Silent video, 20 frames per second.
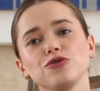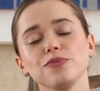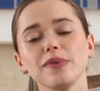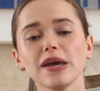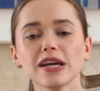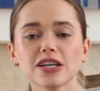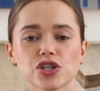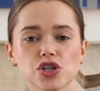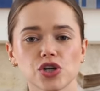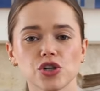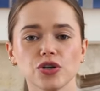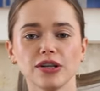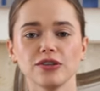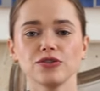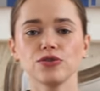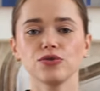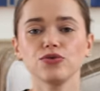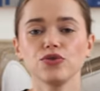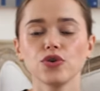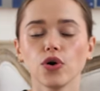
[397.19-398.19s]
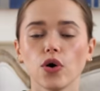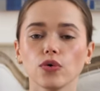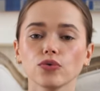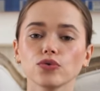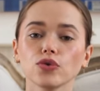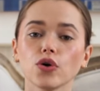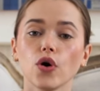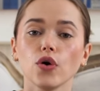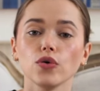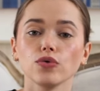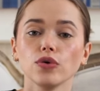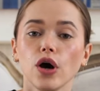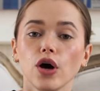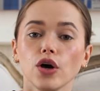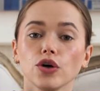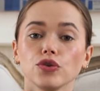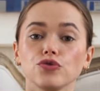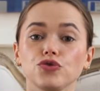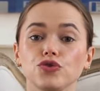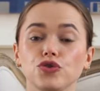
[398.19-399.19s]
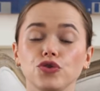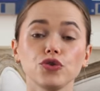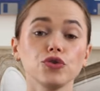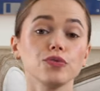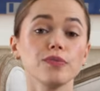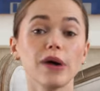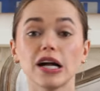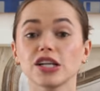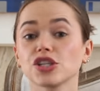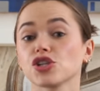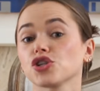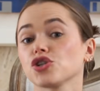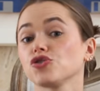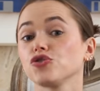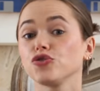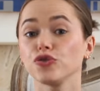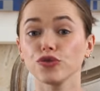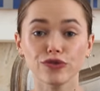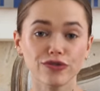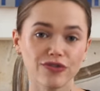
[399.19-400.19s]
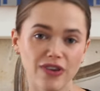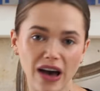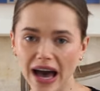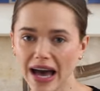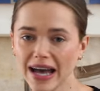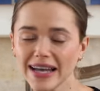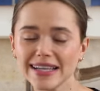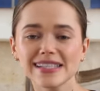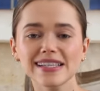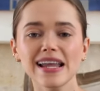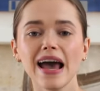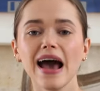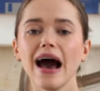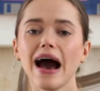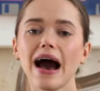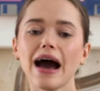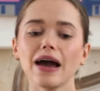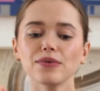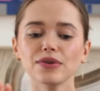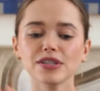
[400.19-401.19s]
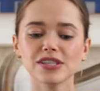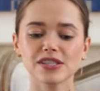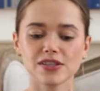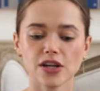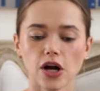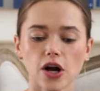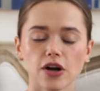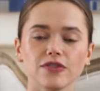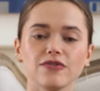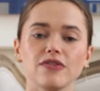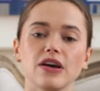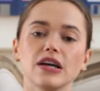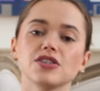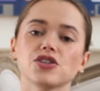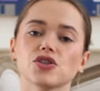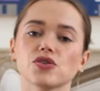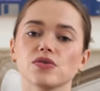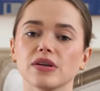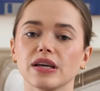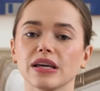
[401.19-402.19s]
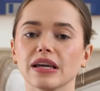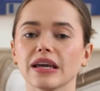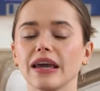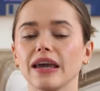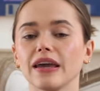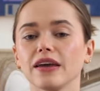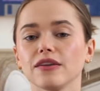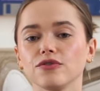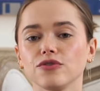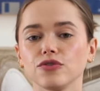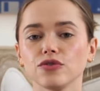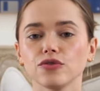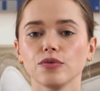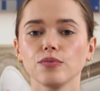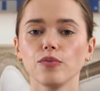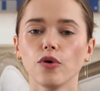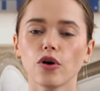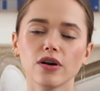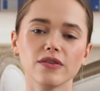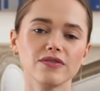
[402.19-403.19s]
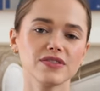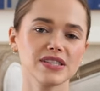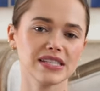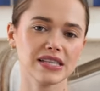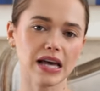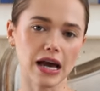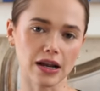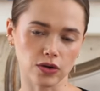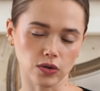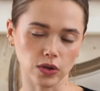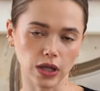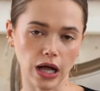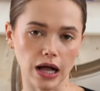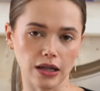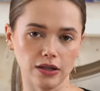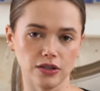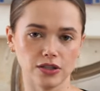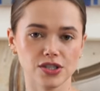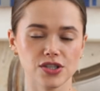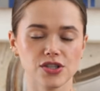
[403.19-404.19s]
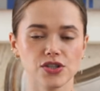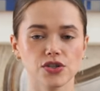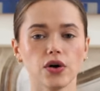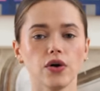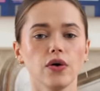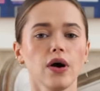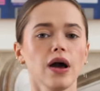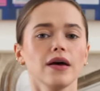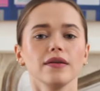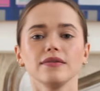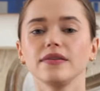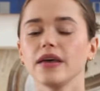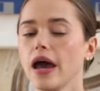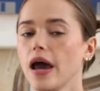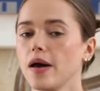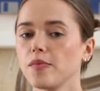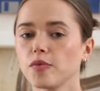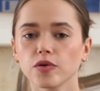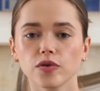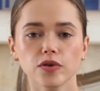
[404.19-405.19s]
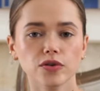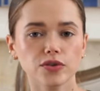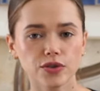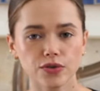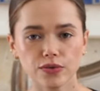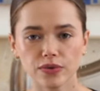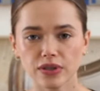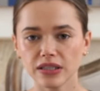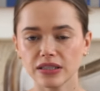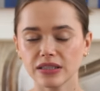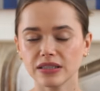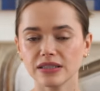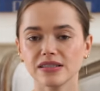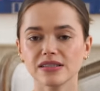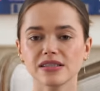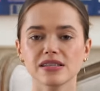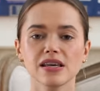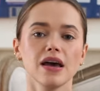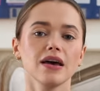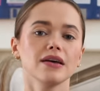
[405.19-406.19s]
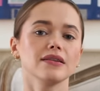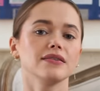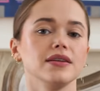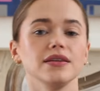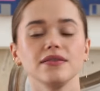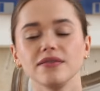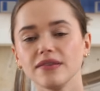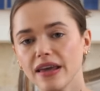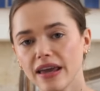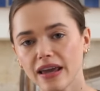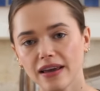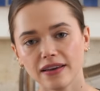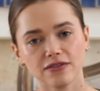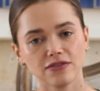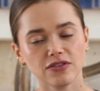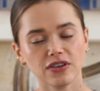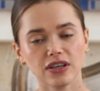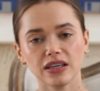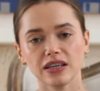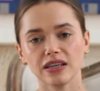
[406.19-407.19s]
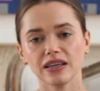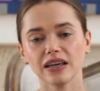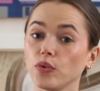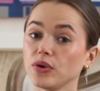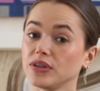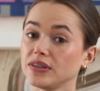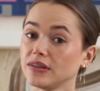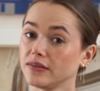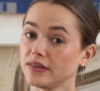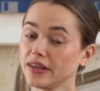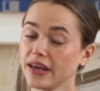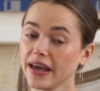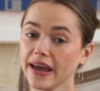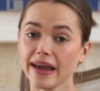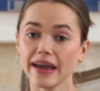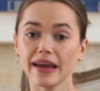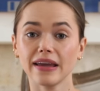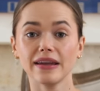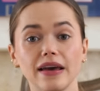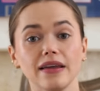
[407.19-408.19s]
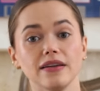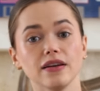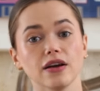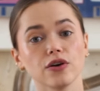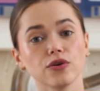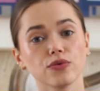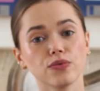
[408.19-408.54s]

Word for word: To make sure that you don't go too much too fast, I would start venturing into more of subtle colors. So the emerald greens, the navy with a tan and a